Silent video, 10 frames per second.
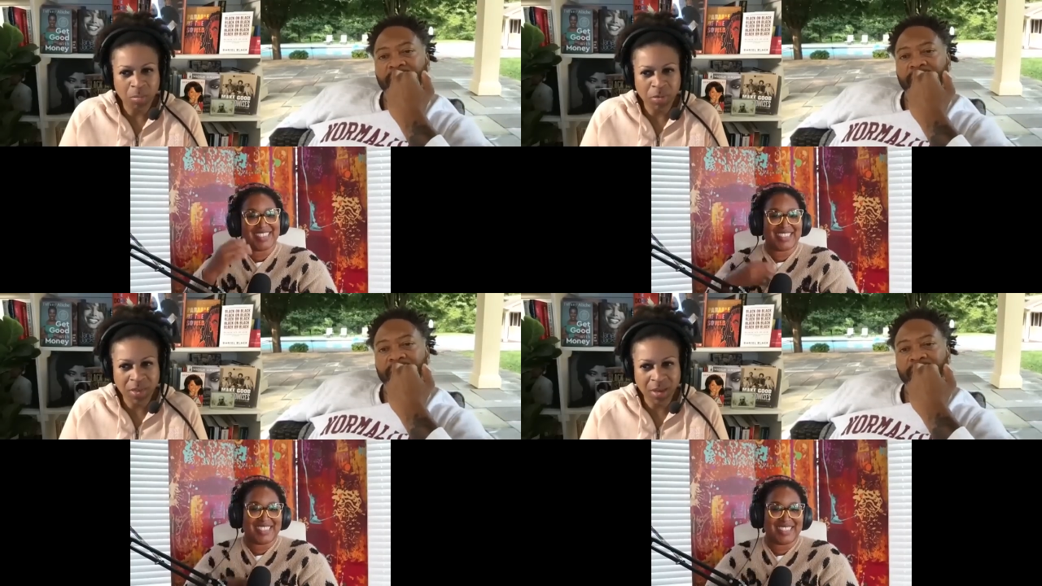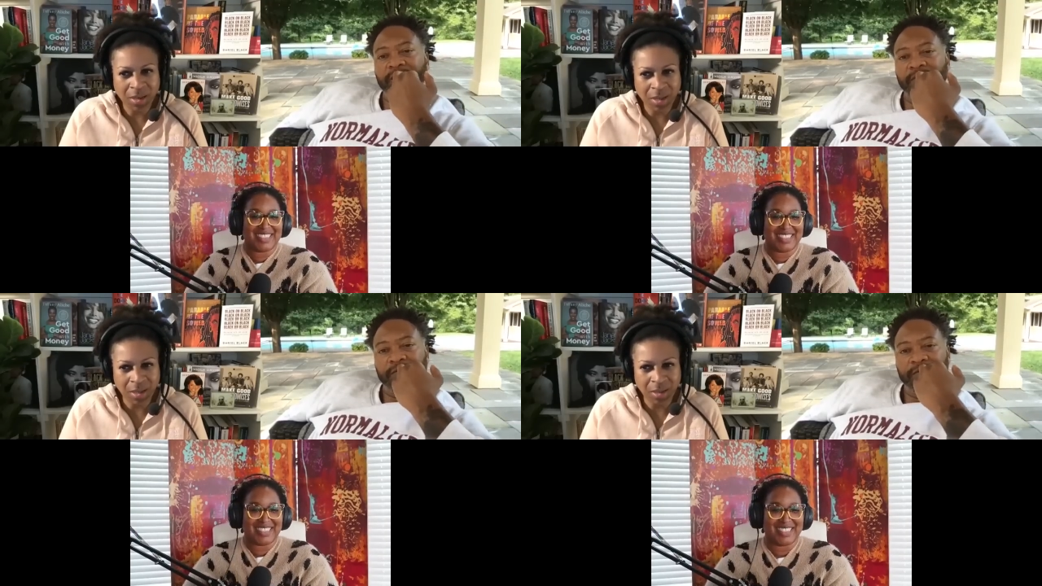Speaker 1: I'm
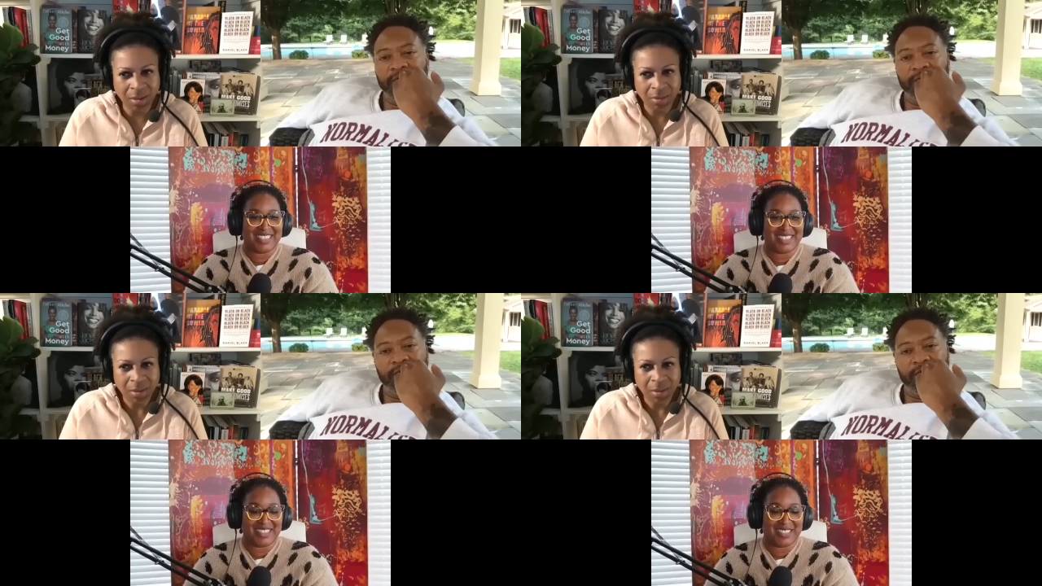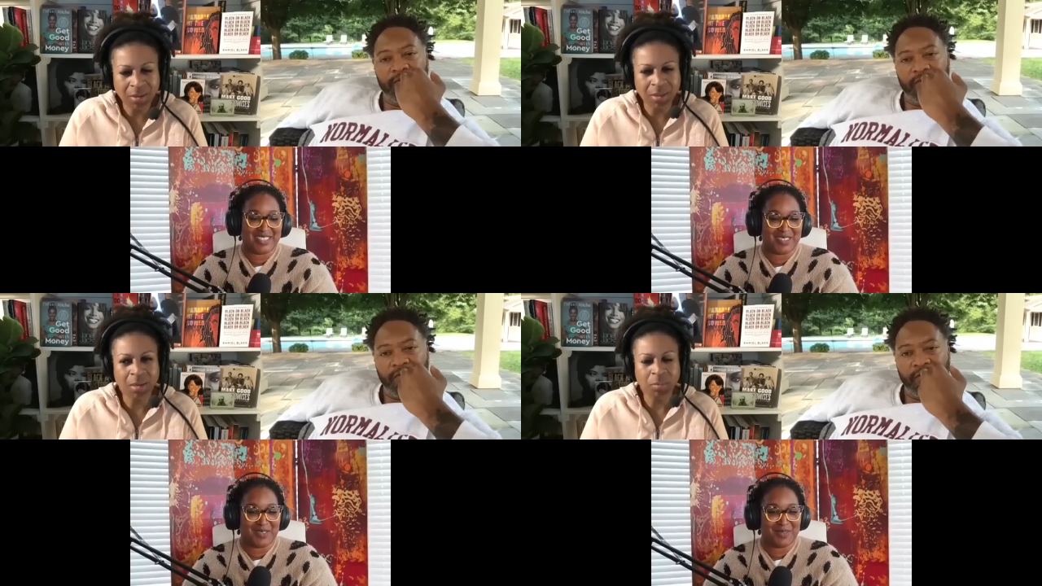thinking
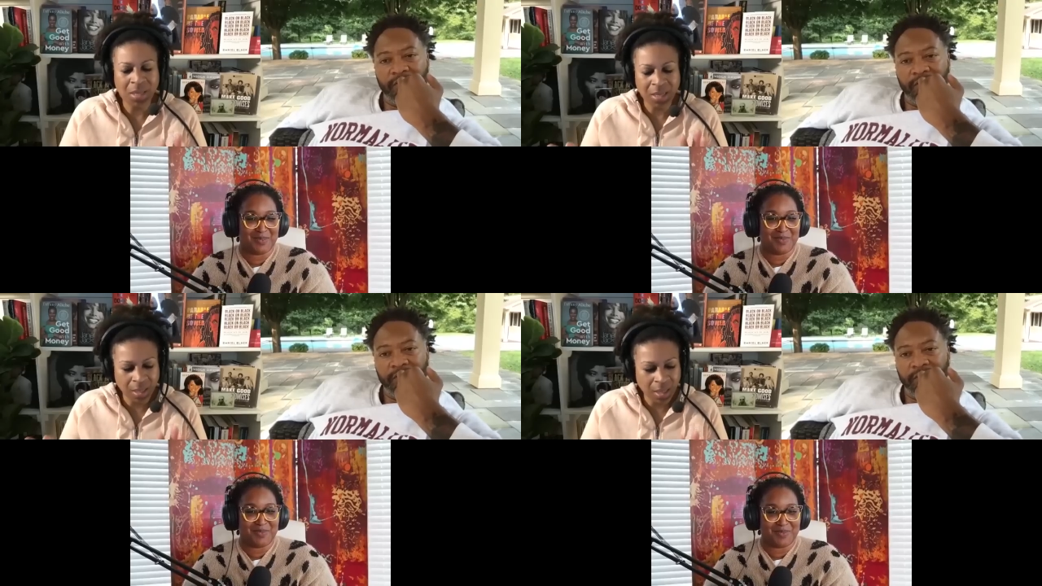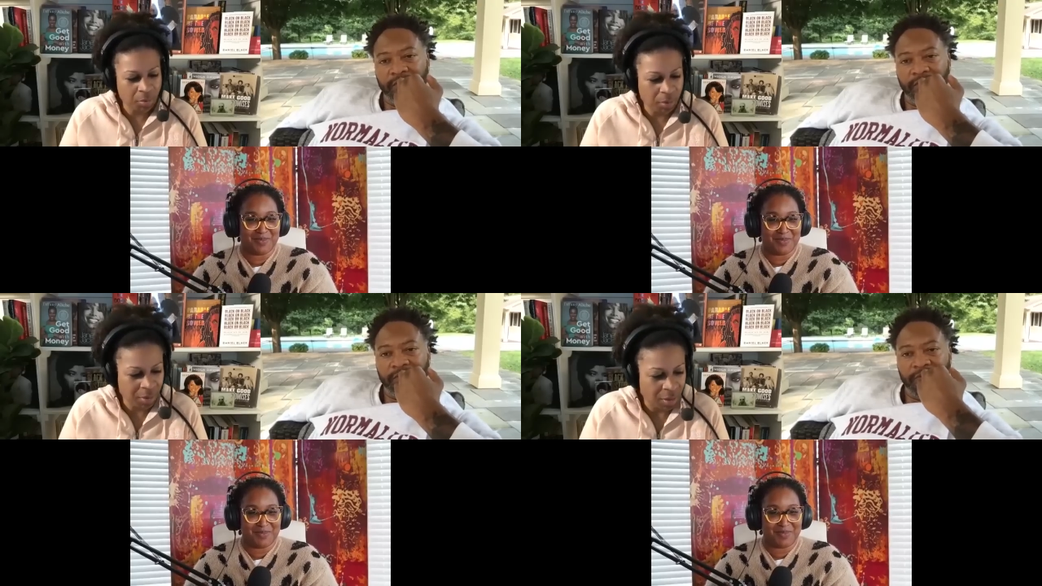here, I'm thinking a
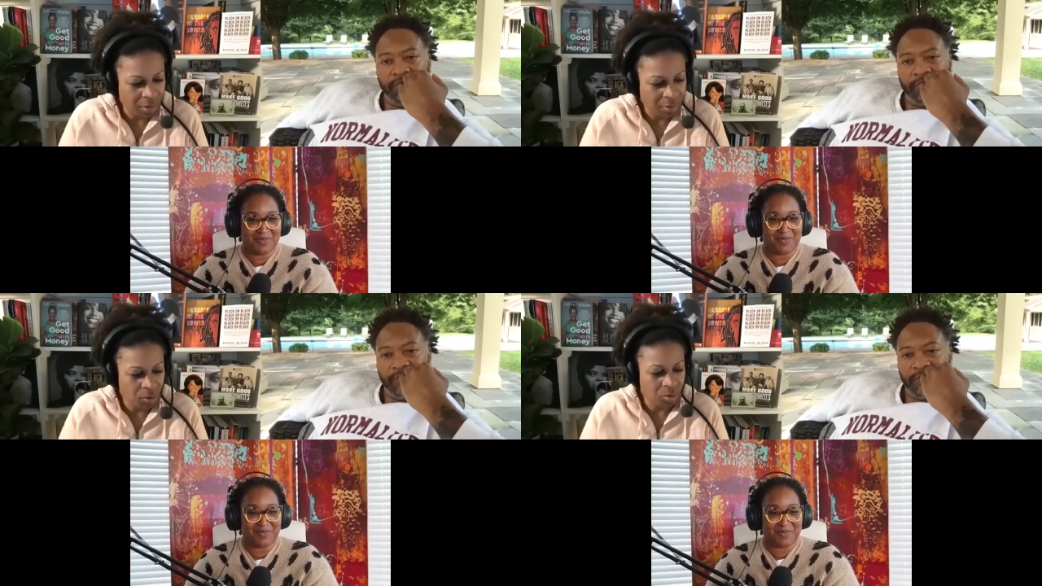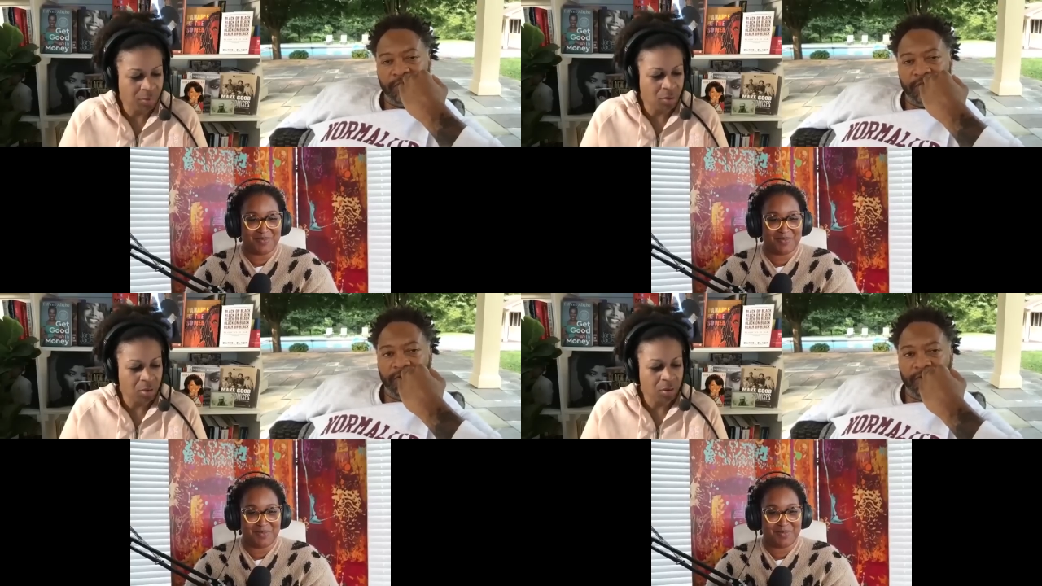couple of things.
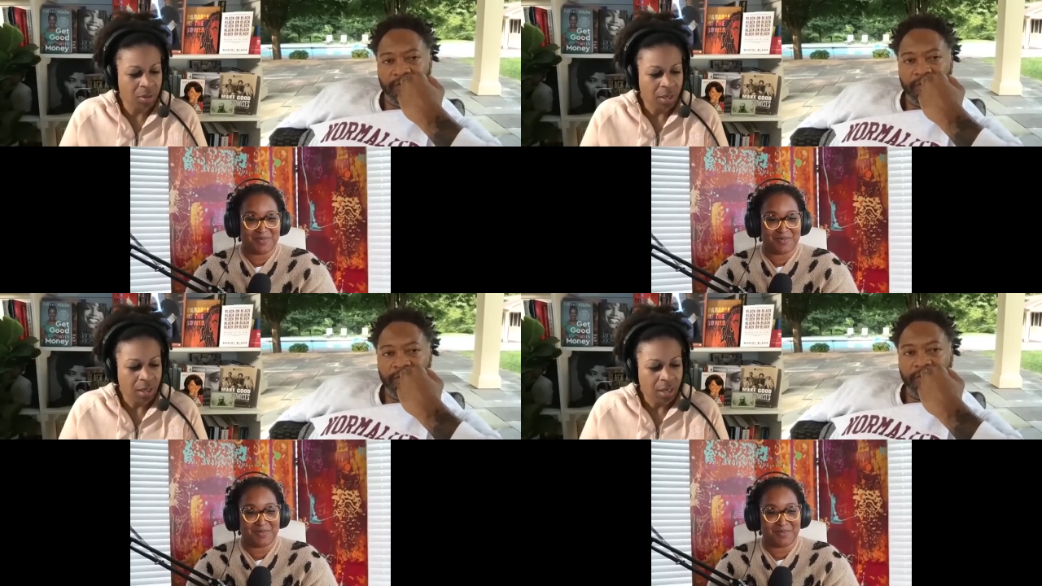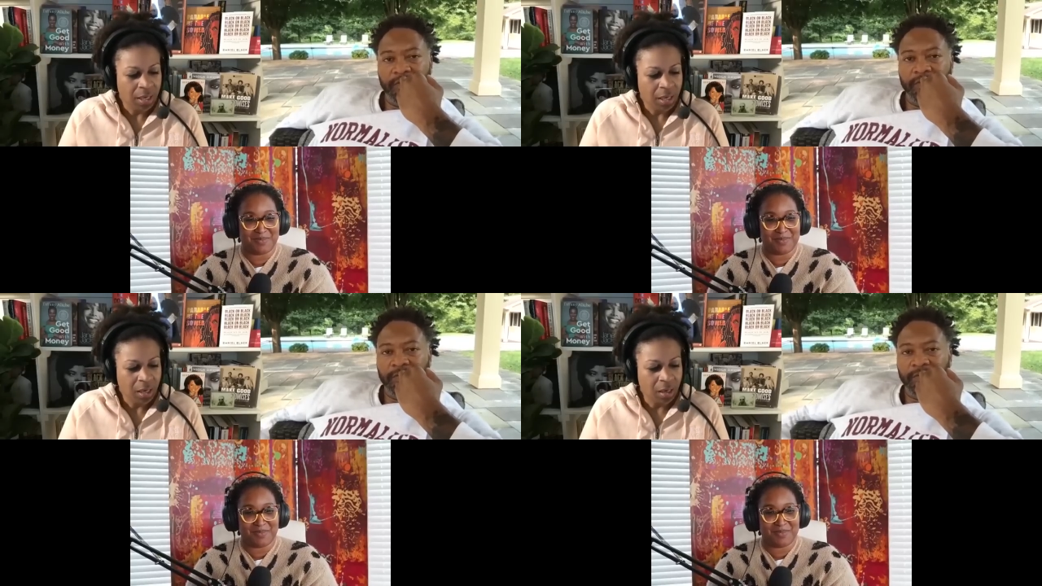First of all,
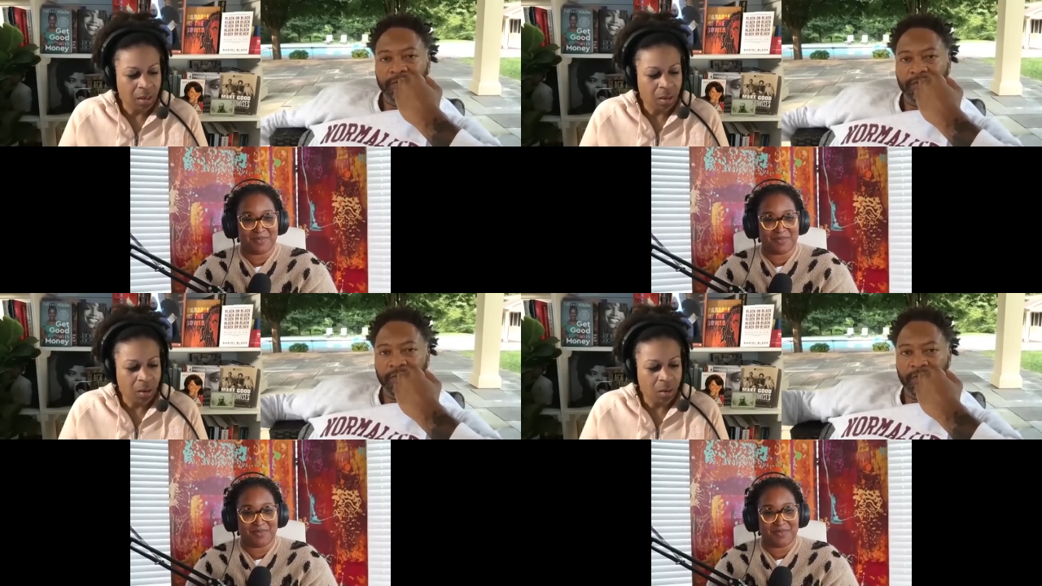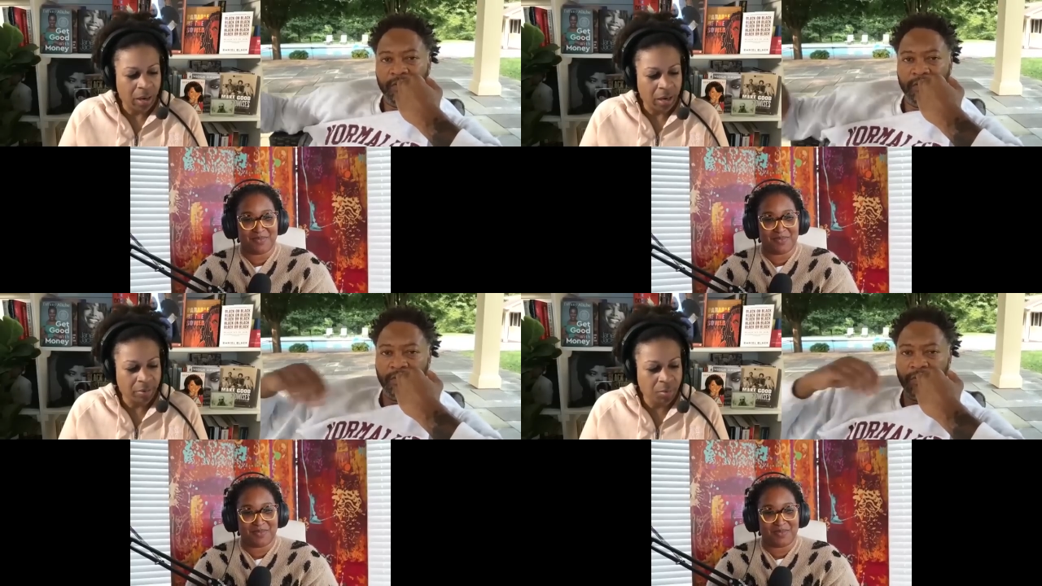
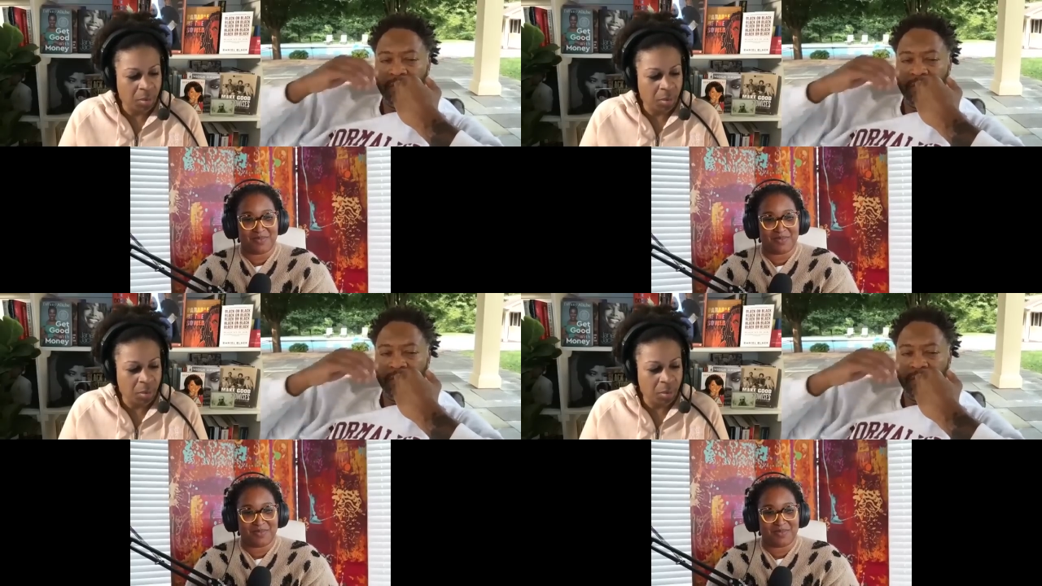um, I